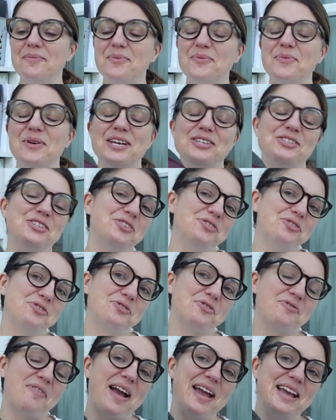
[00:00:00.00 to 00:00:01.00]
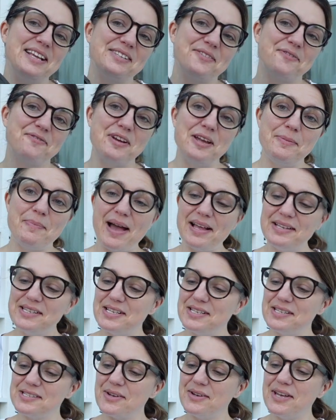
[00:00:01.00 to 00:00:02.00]
which is just great as a free
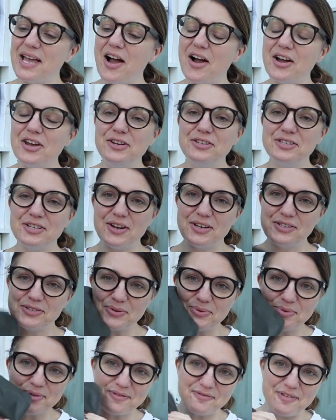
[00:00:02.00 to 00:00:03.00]
pattern. So yeah, I utilized all the